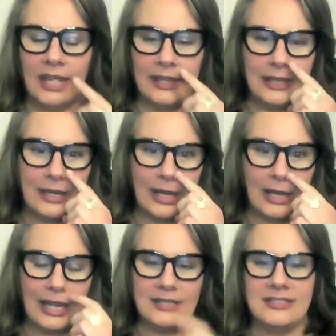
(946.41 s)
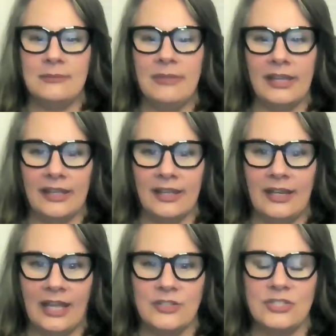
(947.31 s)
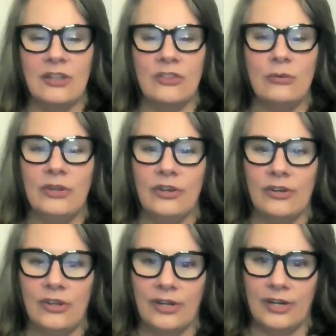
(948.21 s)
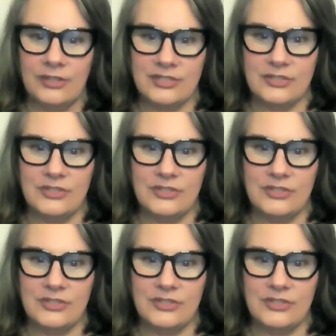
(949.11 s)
and then I ask to make a connection through your heart